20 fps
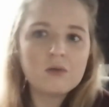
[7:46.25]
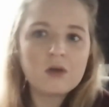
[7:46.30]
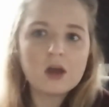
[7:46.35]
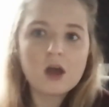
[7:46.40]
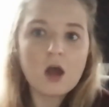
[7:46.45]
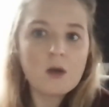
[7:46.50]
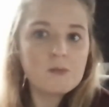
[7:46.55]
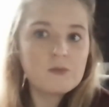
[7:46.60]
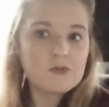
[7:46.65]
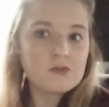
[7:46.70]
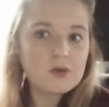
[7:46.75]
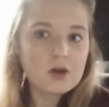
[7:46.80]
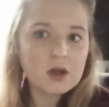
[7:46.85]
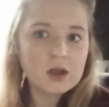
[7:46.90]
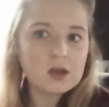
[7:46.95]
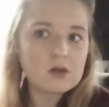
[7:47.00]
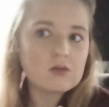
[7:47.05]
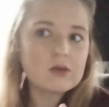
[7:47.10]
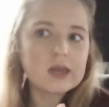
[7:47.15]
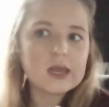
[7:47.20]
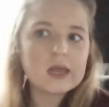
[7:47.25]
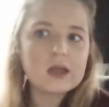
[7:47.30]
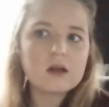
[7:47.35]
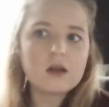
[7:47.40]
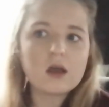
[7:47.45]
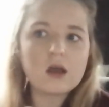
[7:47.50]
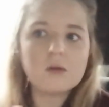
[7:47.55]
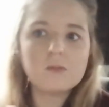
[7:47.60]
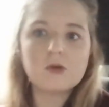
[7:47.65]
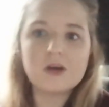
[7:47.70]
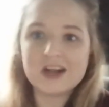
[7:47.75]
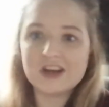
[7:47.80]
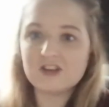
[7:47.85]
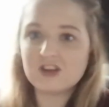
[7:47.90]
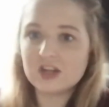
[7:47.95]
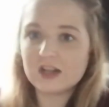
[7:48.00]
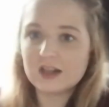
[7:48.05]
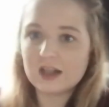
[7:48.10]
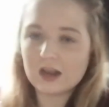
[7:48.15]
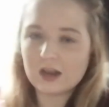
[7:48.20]
Like, I'm fine on it, like I'm not
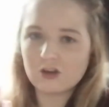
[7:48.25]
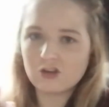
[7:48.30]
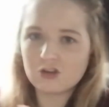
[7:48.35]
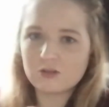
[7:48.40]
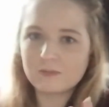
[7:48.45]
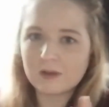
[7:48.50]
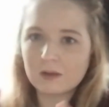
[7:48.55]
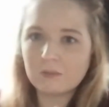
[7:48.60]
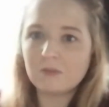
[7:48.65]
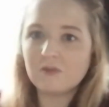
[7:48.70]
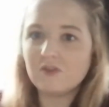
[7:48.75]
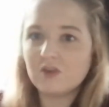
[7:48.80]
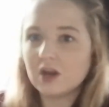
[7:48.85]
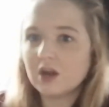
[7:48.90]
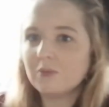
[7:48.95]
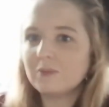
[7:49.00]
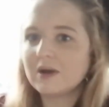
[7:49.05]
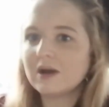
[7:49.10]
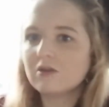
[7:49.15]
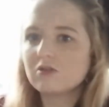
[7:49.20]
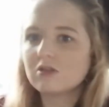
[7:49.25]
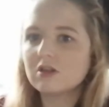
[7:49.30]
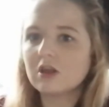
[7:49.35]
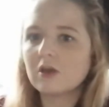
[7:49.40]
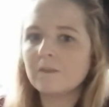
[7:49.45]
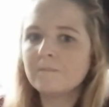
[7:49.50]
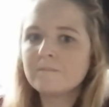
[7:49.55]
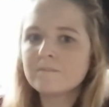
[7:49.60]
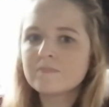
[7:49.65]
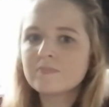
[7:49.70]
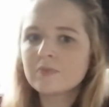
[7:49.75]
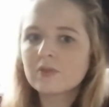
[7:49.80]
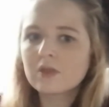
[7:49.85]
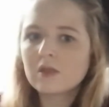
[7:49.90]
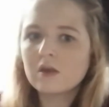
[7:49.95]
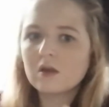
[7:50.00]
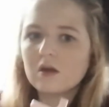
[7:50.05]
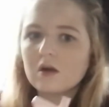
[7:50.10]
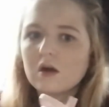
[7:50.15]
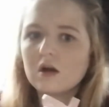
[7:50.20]
actually sick, it just makes me feel unwell. So
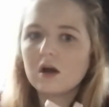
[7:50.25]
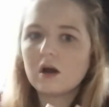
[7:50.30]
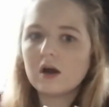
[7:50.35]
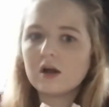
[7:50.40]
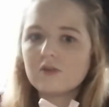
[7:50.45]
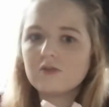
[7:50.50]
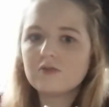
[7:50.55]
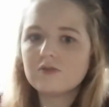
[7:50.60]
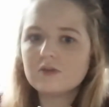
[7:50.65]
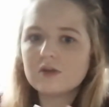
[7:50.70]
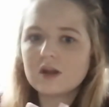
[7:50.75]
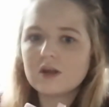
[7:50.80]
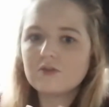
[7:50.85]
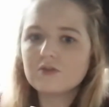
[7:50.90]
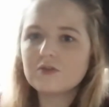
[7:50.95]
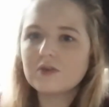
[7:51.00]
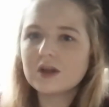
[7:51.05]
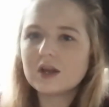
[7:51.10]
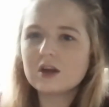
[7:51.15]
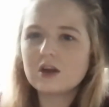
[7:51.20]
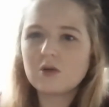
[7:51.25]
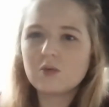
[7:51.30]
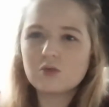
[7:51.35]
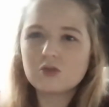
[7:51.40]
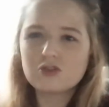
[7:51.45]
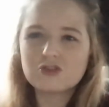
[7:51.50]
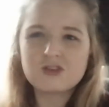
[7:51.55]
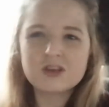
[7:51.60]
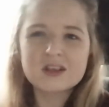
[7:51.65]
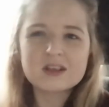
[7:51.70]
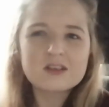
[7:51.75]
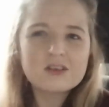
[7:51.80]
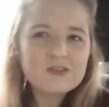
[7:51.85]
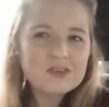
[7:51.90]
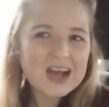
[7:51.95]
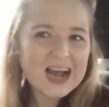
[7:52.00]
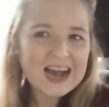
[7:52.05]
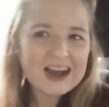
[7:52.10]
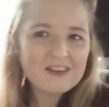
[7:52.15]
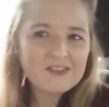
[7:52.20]
I've never really know what drinks have
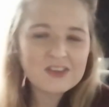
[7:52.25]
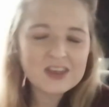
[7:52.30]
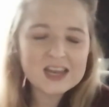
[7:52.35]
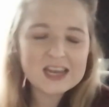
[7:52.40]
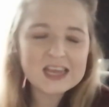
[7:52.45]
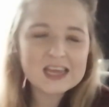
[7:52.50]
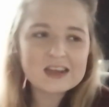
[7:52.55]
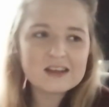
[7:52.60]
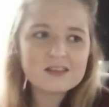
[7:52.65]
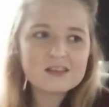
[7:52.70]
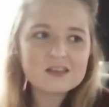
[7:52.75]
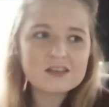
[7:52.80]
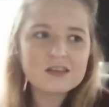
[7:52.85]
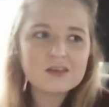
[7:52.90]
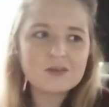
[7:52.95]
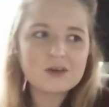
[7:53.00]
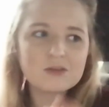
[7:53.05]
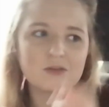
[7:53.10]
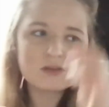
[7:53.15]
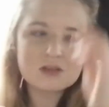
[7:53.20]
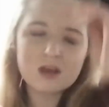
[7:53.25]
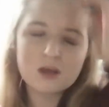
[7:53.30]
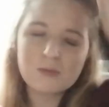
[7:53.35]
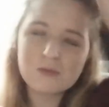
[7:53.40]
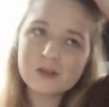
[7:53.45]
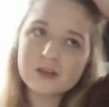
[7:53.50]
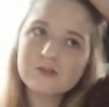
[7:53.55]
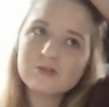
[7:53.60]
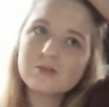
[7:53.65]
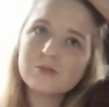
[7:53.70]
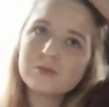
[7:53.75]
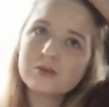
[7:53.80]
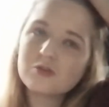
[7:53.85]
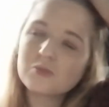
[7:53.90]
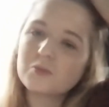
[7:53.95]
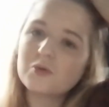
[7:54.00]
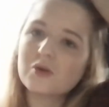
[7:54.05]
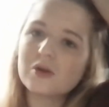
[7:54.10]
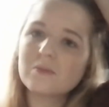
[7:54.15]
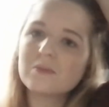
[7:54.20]
caffeine in, so I was like, well, there's not
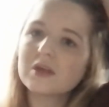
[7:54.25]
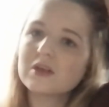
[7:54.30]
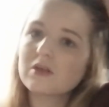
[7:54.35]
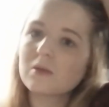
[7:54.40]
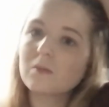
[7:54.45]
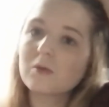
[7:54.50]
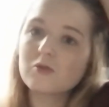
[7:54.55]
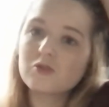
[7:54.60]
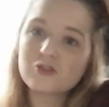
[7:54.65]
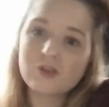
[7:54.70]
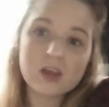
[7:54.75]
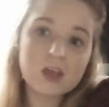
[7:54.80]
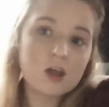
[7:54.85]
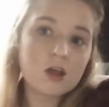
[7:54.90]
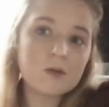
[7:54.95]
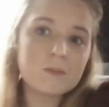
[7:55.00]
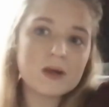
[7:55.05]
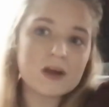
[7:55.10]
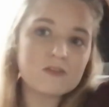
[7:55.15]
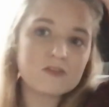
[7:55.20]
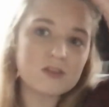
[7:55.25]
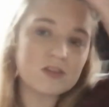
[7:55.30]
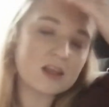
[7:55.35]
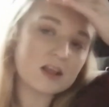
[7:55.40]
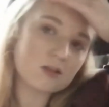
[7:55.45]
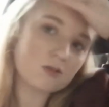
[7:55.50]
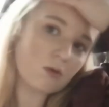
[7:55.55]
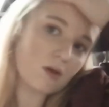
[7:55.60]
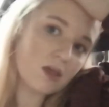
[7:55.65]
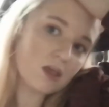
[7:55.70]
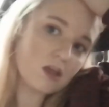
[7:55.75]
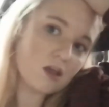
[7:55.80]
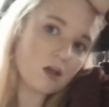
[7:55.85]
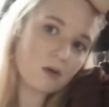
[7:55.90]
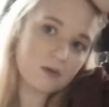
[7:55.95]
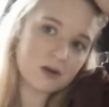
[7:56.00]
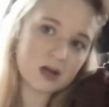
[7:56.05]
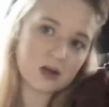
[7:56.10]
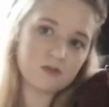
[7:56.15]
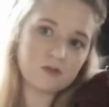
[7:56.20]
much point, because I'm going straight home after this, so I can go
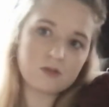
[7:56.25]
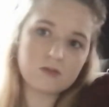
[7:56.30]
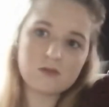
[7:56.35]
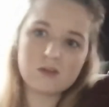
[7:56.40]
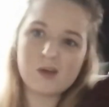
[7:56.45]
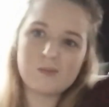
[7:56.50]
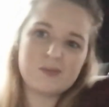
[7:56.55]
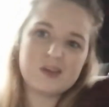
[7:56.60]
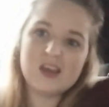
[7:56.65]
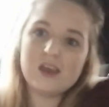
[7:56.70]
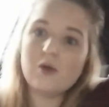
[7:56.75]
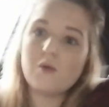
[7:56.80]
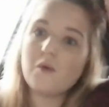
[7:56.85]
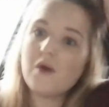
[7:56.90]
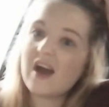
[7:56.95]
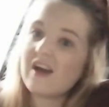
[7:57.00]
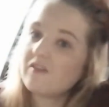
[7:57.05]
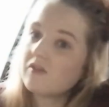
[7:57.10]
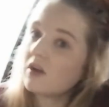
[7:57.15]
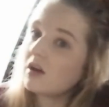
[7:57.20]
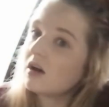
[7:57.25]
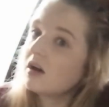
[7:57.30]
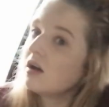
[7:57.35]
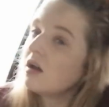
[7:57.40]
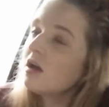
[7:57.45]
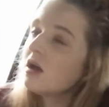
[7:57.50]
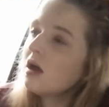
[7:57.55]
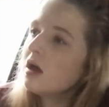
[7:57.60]
and have a cup of tea or whatever.